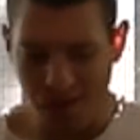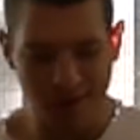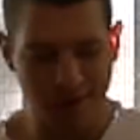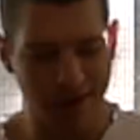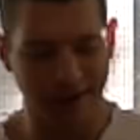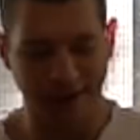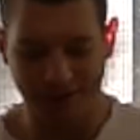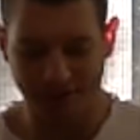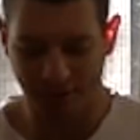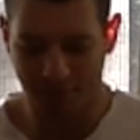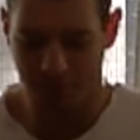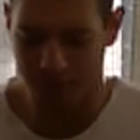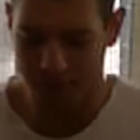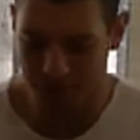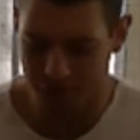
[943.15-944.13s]
Okay, next
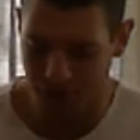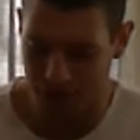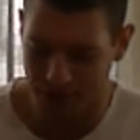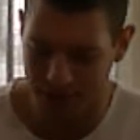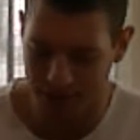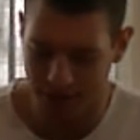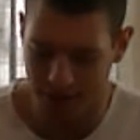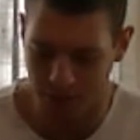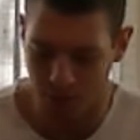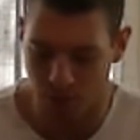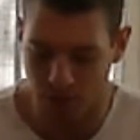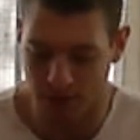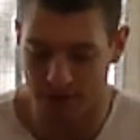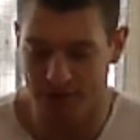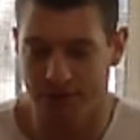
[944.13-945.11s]
up I'm going to try the
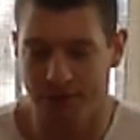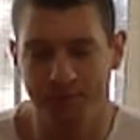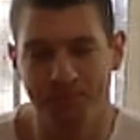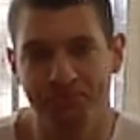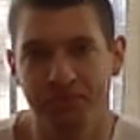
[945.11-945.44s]
walnuts.